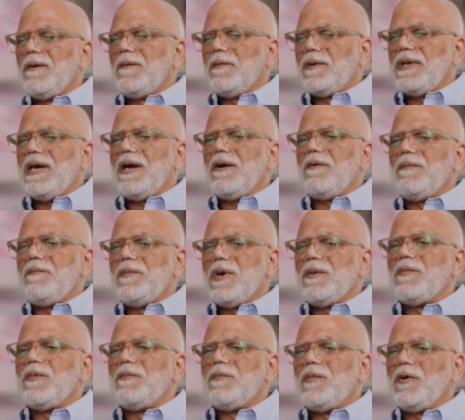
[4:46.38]

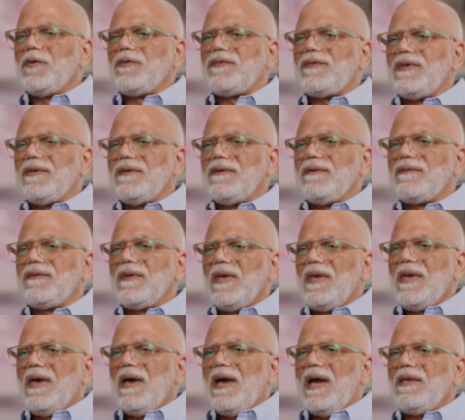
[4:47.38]
remember most is
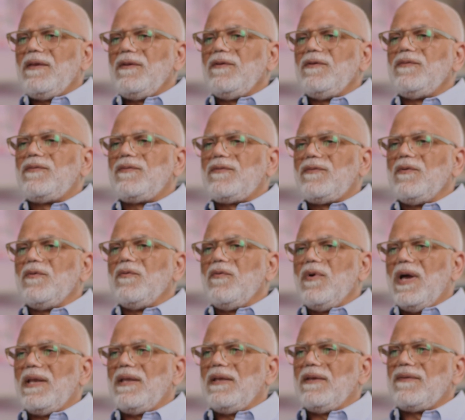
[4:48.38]
I used to
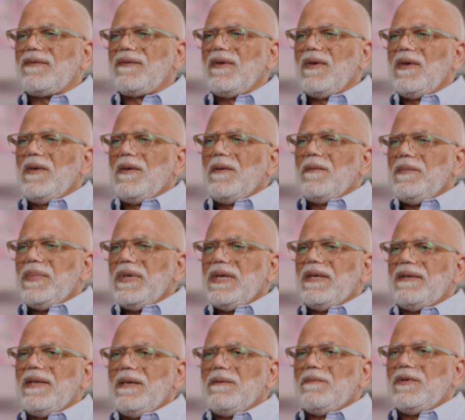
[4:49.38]
relish
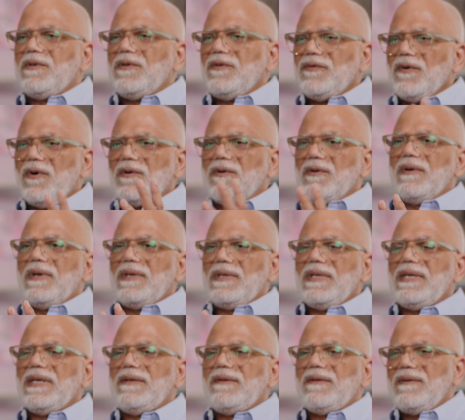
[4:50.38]
being able to join her at
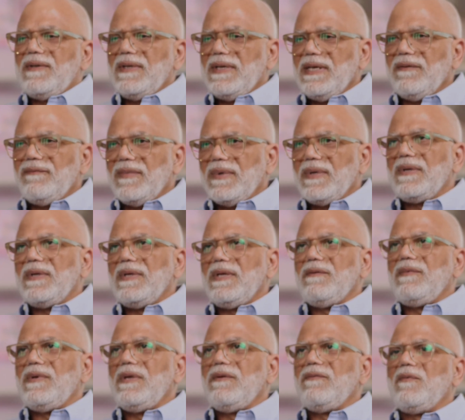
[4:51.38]
the end of the evening,
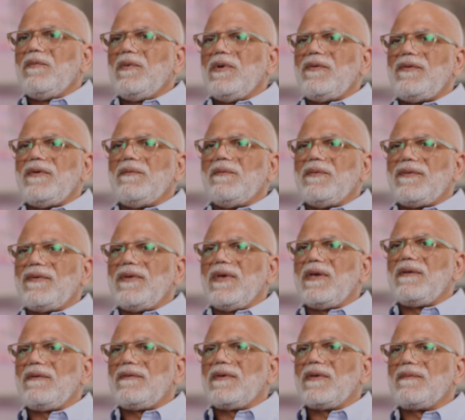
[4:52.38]
even when she was
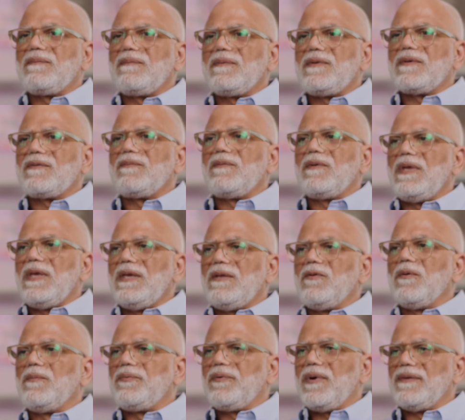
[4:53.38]
sick, just in
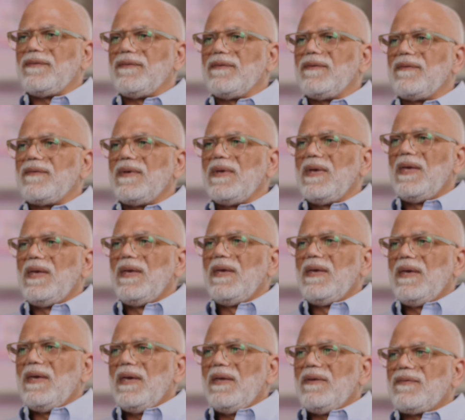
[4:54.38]
her presence.
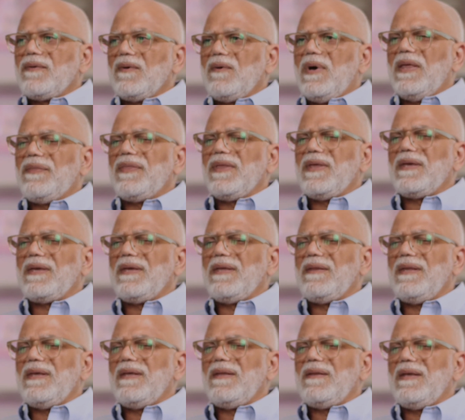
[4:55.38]
And so I think
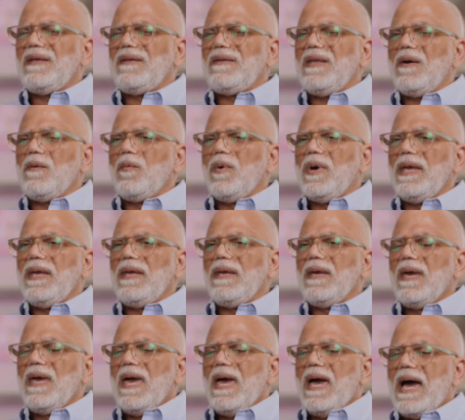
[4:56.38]
in that way,
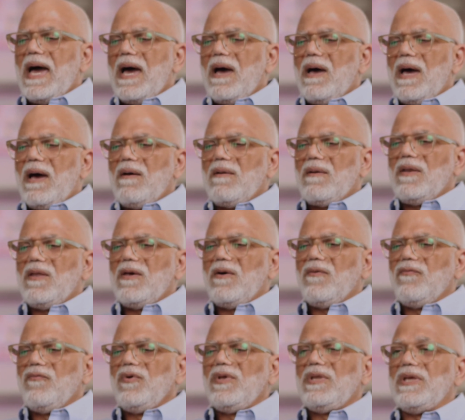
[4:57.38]
our
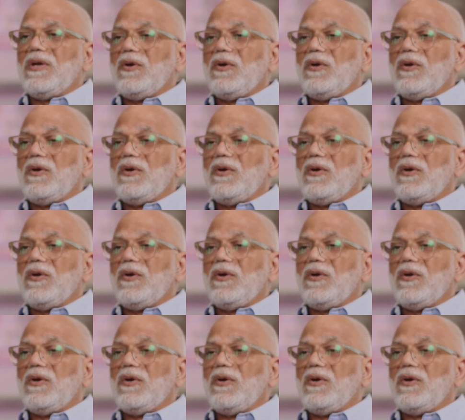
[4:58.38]
love really